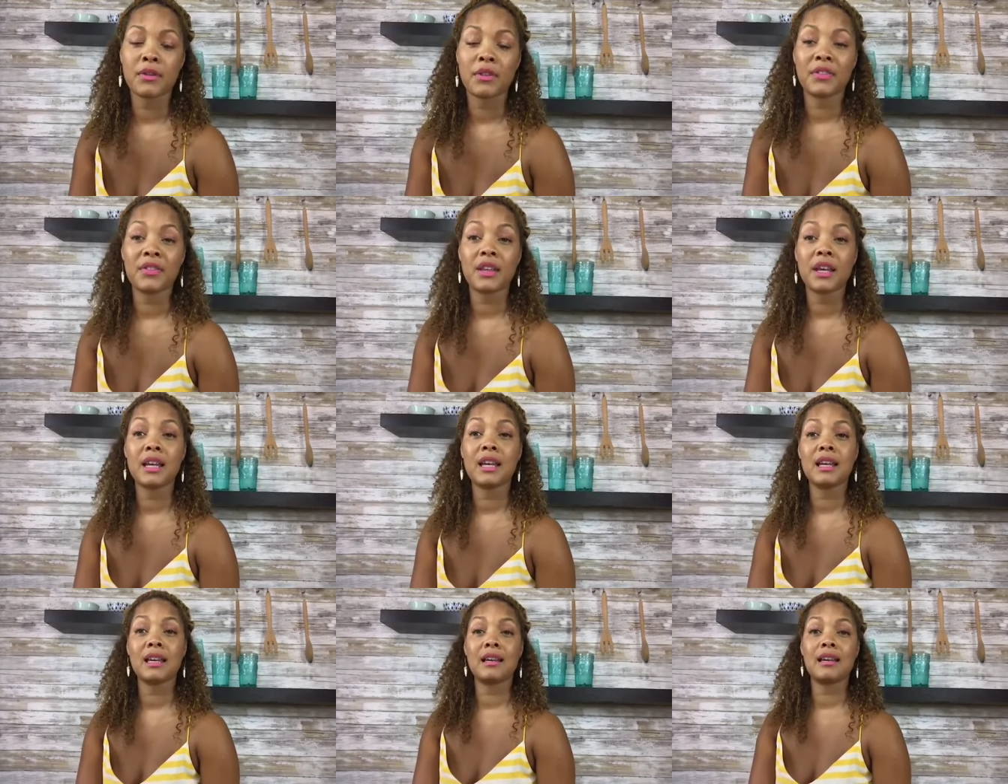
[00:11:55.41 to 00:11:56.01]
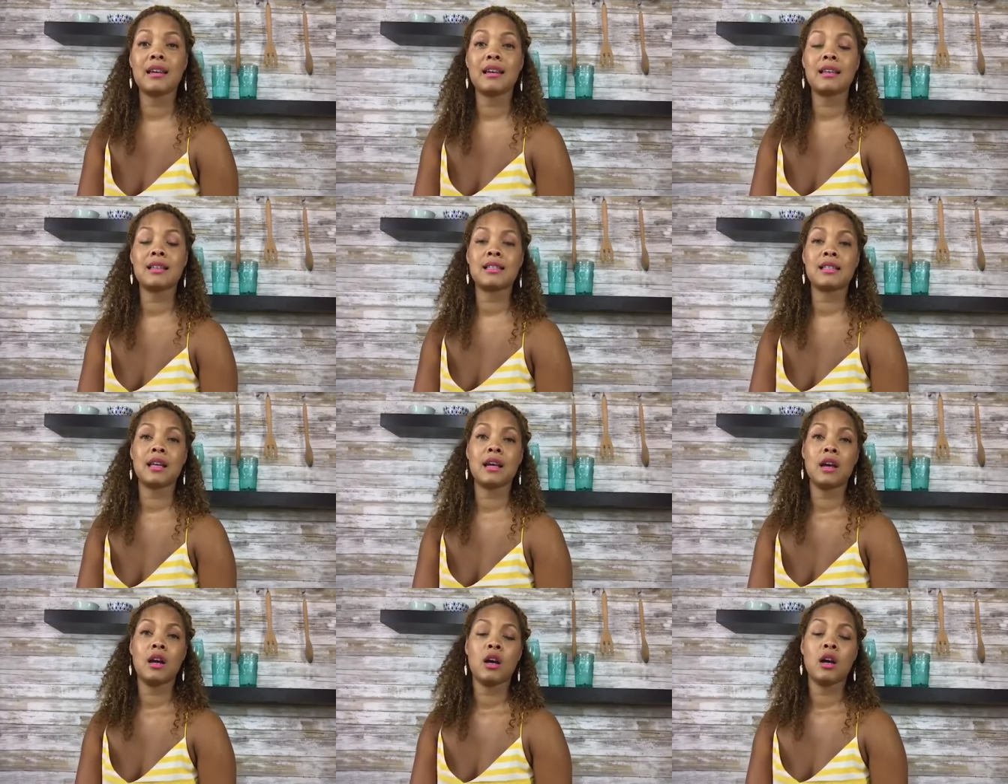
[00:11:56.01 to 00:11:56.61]
The thing
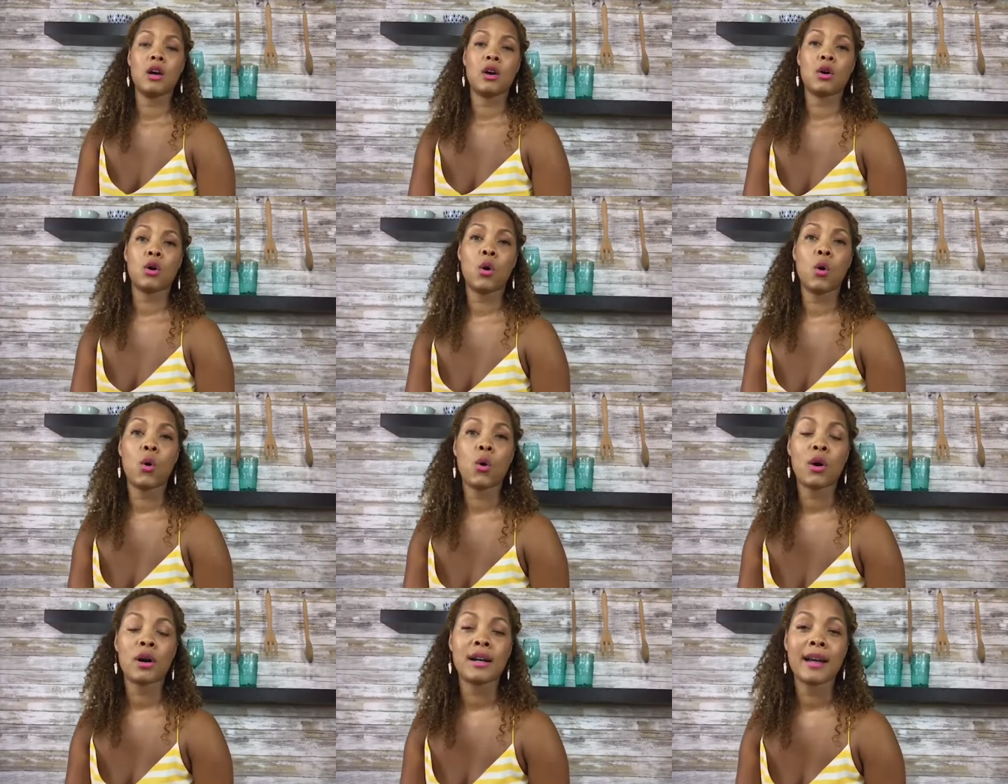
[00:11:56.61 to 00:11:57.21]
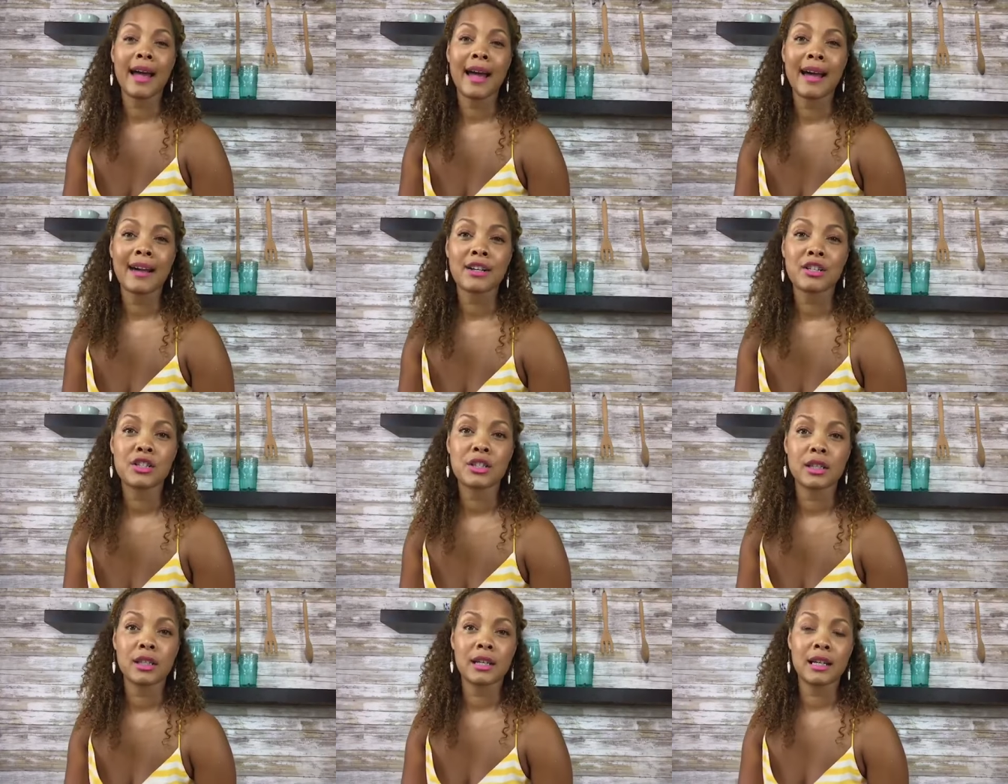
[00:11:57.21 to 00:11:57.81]
is, corn
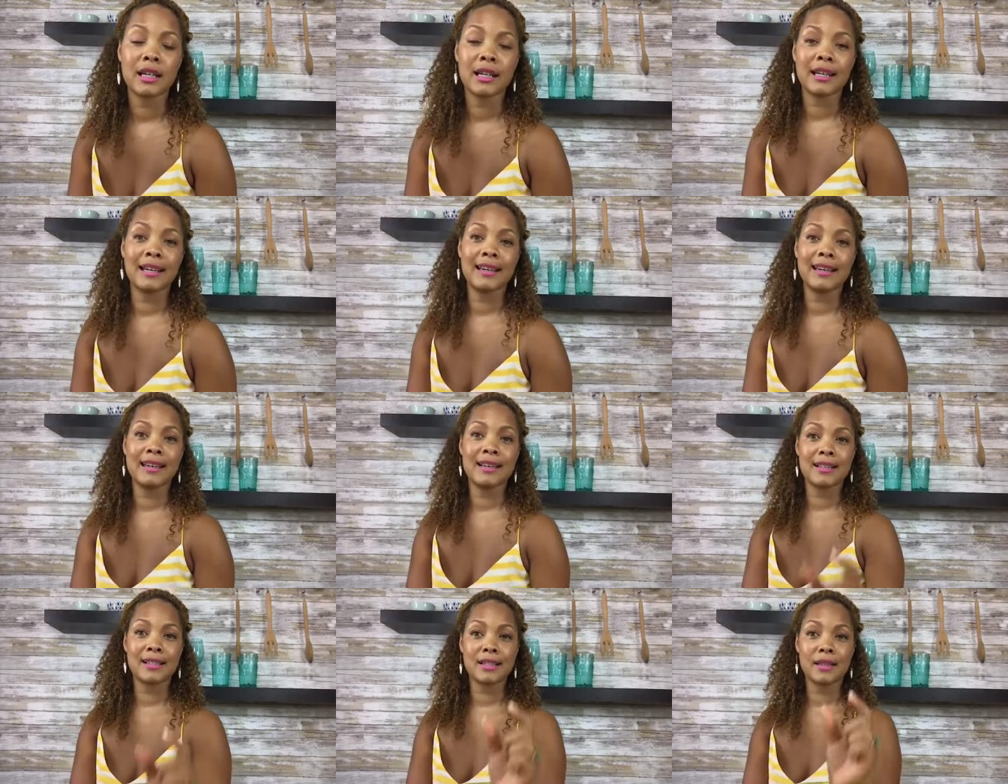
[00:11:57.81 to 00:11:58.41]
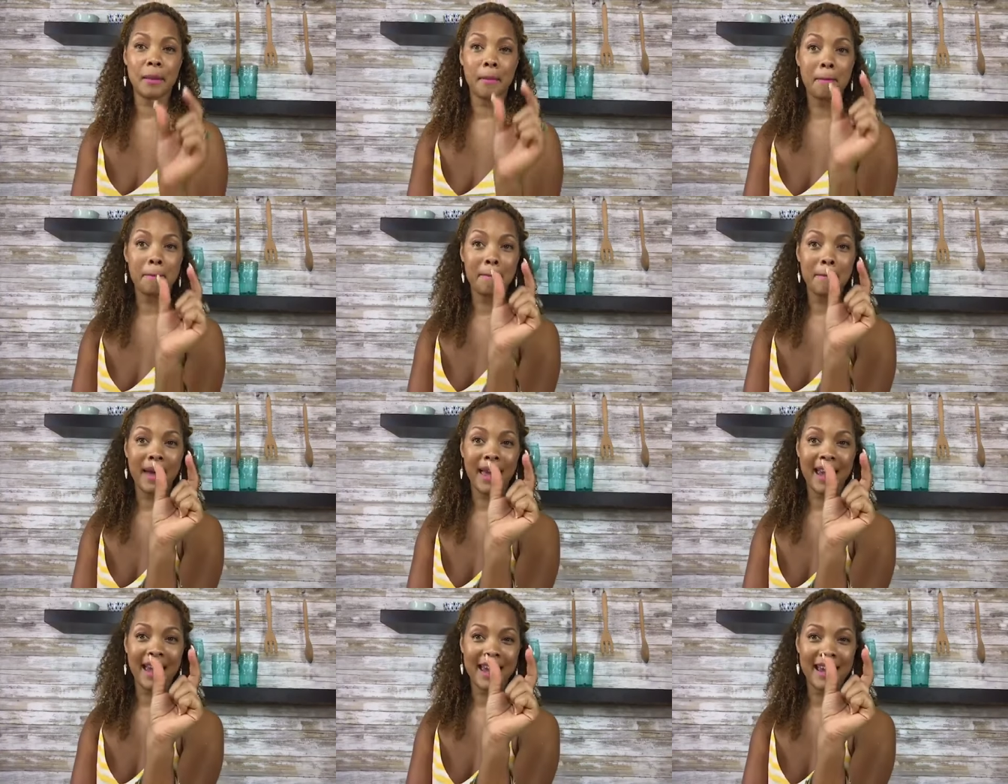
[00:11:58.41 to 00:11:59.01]
actually is
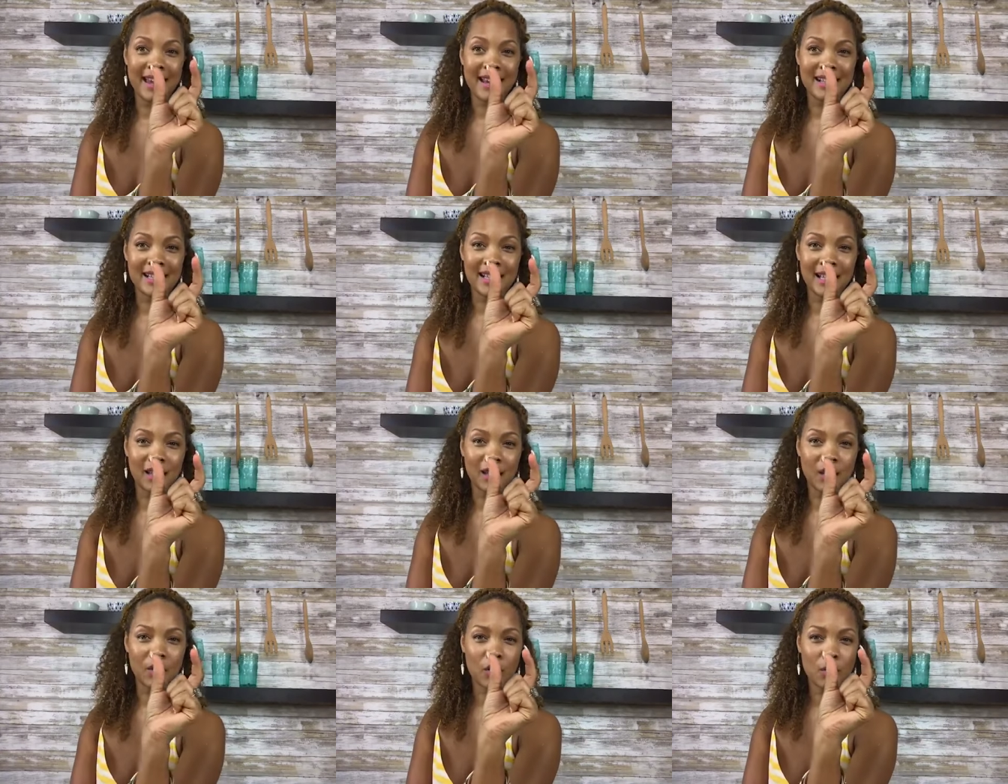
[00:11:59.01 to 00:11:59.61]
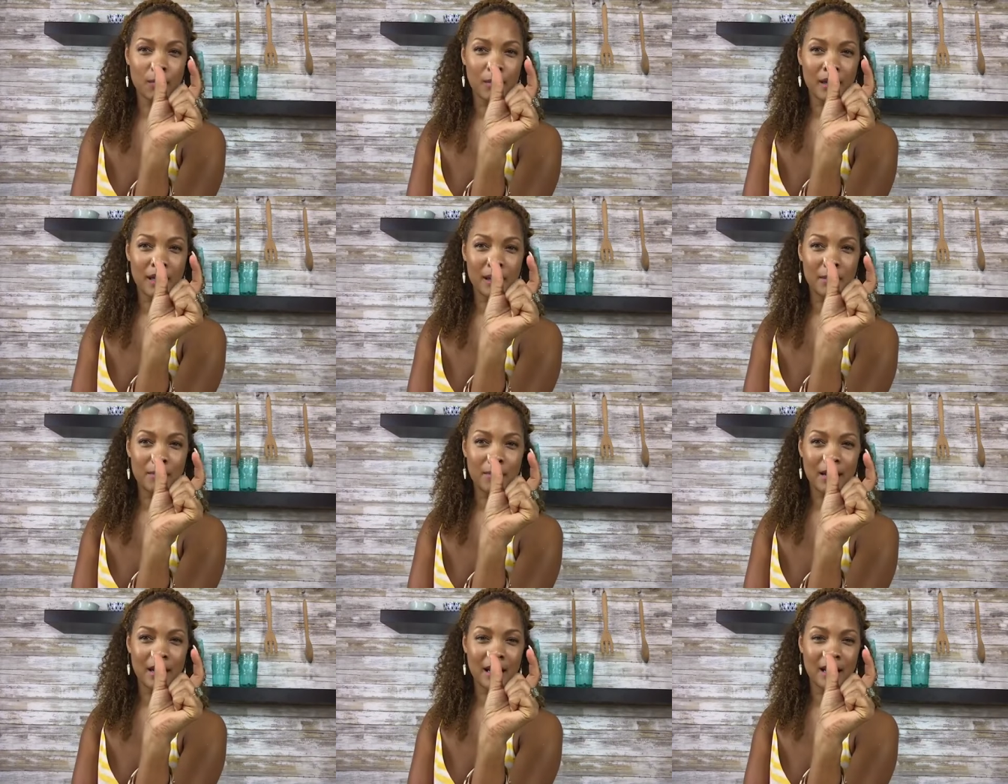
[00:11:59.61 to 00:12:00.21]
maize, a little bitty
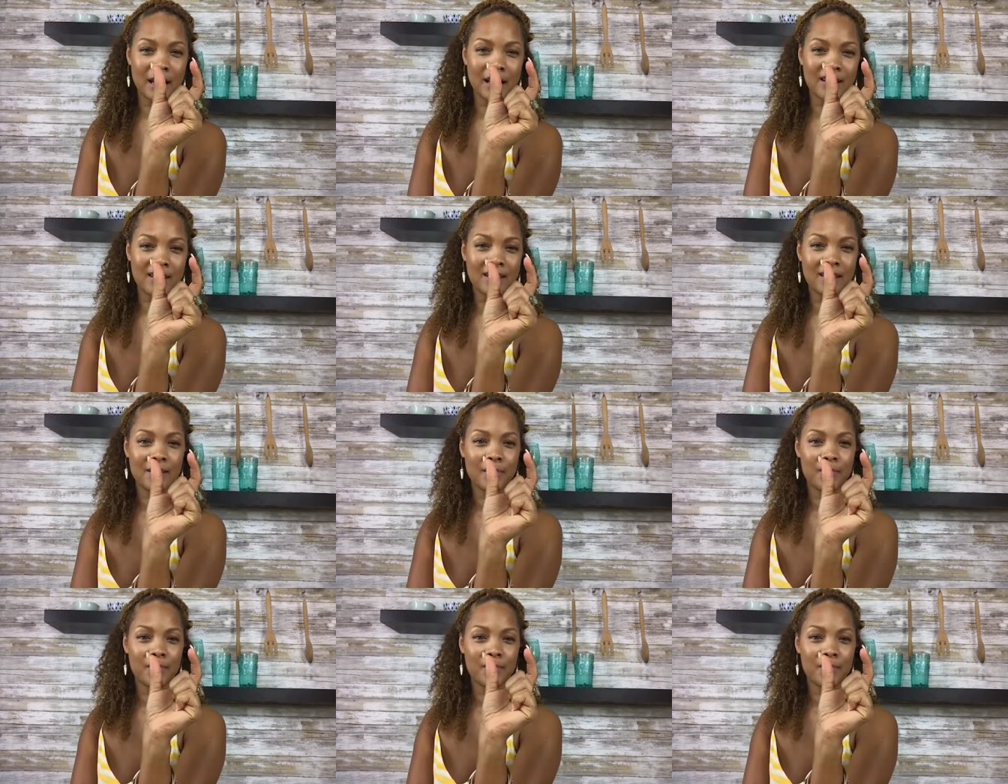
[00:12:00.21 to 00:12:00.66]
bitty